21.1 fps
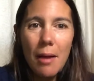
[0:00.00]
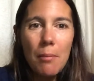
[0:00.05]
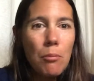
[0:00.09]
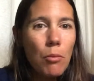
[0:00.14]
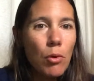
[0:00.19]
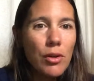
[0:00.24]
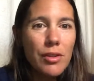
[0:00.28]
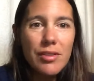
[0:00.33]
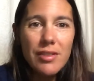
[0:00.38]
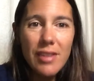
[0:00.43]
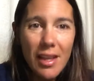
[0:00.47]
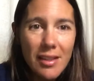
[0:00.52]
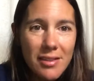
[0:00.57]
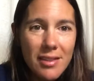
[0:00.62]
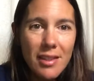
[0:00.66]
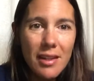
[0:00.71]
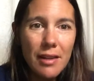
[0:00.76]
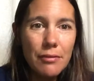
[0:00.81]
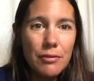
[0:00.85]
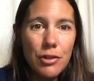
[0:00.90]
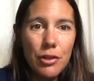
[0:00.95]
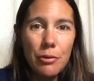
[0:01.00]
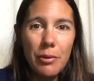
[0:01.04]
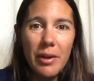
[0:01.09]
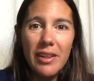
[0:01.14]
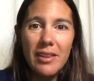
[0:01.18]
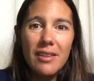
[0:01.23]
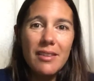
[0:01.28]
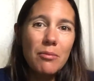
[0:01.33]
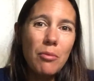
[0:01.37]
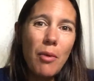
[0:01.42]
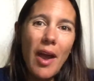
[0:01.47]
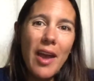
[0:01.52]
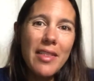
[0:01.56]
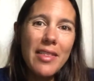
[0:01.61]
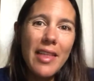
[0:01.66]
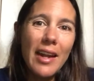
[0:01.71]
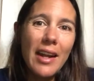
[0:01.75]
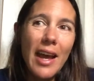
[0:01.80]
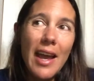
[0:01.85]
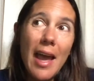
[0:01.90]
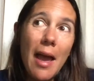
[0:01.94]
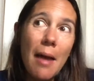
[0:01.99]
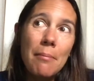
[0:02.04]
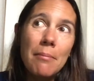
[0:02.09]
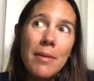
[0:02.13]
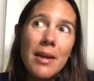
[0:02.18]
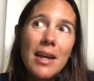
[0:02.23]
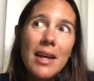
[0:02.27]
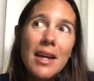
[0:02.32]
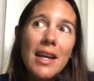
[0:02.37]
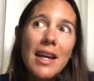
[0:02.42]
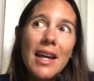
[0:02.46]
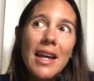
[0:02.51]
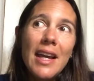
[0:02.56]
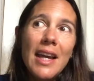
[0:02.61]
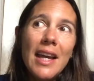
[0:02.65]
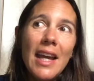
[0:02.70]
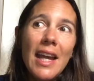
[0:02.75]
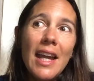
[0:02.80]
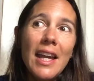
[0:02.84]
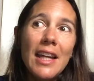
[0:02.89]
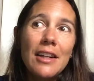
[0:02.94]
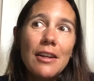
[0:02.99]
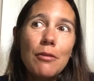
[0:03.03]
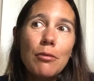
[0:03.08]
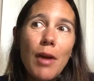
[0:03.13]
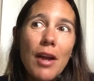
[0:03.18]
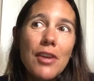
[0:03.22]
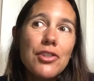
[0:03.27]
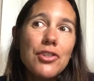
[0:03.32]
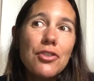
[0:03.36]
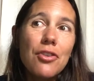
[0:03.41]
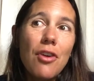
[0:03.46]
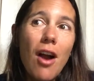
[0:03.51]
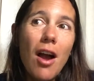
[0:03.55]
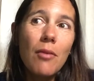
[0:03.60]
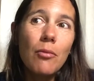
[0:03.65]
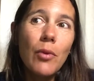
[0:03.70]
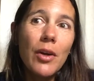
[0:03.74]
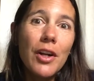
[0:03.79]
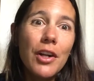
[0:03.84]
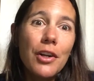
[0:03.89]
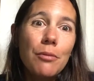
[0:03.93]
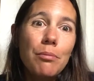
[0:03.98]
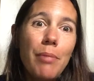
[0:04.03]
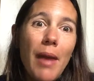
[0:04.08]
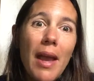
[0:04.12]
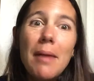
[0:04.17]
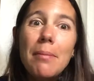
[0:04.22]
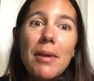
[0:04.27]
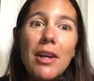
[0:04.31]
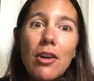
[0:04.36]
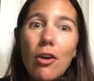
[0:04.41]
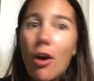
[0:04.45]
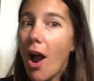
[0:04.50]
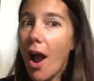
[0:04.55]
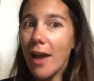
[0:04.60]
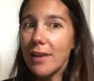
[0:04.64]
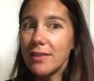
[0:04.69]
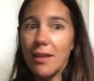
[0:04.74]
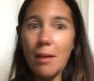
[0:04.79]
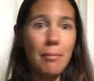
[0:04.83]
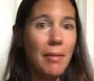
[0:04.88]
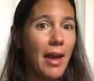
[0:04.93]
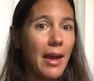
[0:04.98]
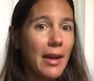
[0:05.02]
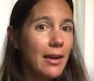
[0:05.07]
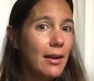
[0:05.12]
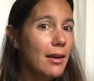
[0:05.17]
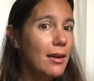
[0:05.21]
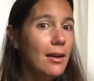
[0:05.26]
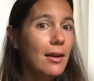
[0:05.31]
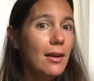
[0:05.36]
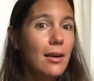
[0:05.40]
I'm more sensitive to it. The way that I am in a restaurant when a baby cries, I'm like,